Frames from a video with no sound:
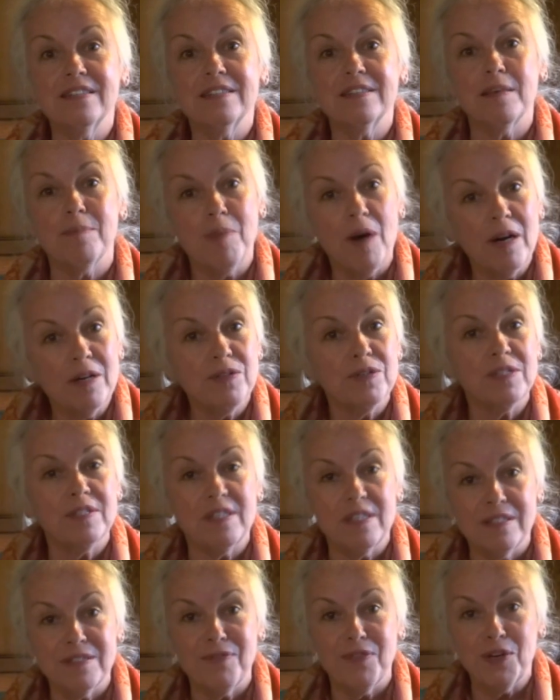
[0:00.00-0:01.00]

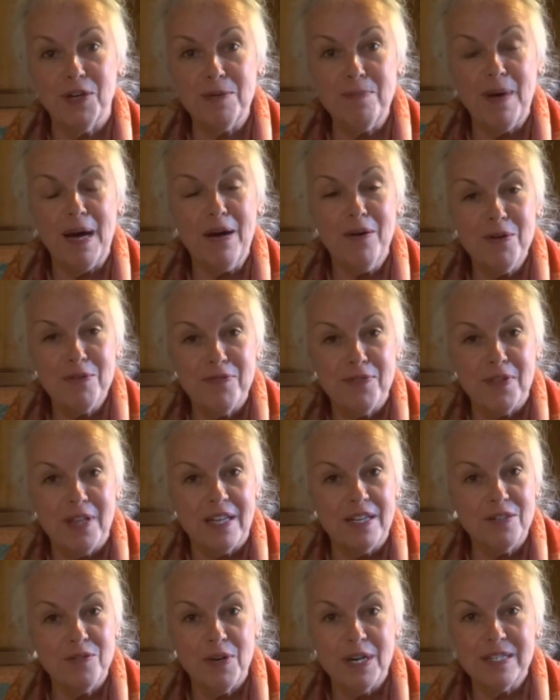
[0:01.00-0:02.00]
democracy is very powerful
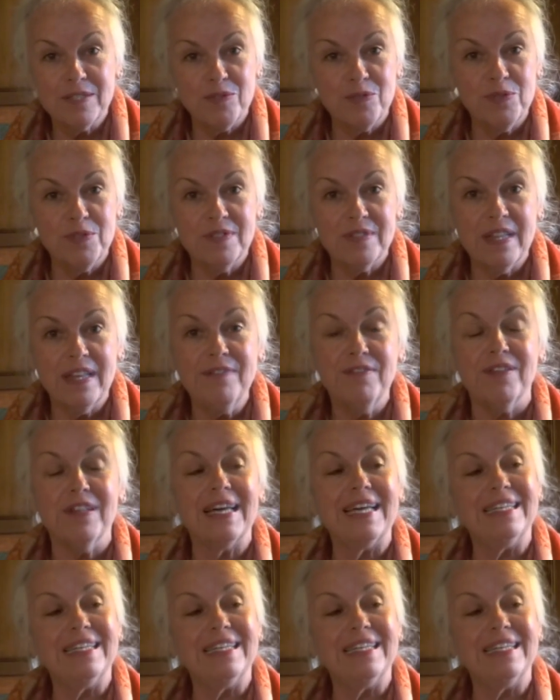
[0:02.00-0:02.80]
on a grassroots level.